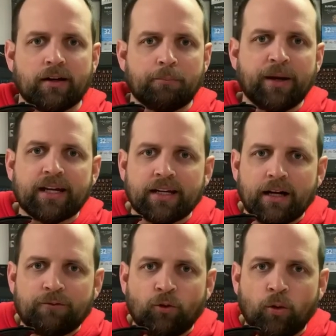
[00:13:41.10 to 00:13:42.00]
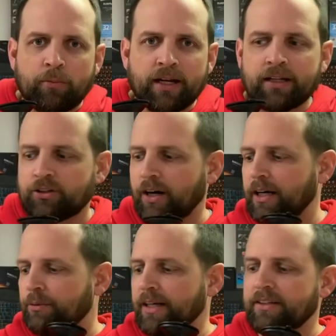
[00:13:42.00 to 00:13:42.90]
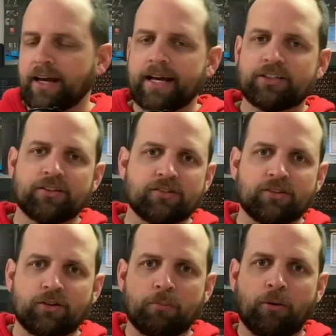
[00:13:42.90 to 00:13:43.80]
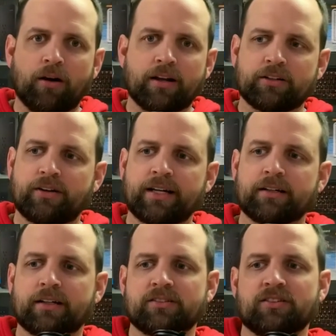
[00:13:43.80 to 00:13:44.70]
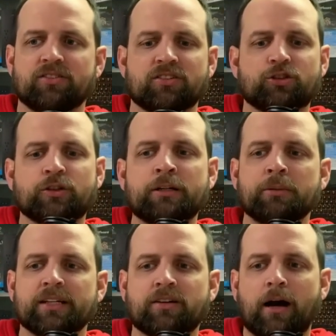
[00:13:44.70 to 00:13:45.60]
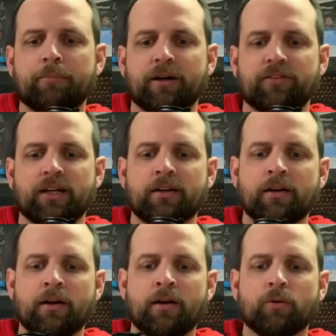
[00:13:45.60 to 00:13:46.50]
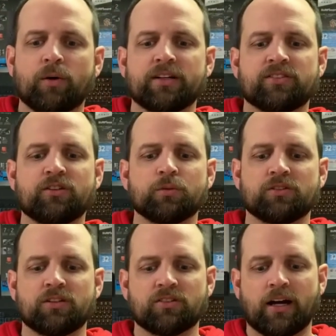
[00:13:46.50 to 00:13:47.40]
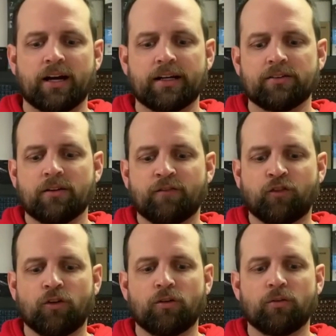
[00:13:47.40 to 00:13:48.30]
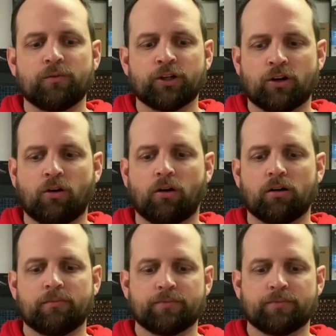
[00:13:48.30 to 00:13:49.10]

picking it up for me and trying to reattach to this little product right here because it's extremely top heavy, whereas this was designed for your car.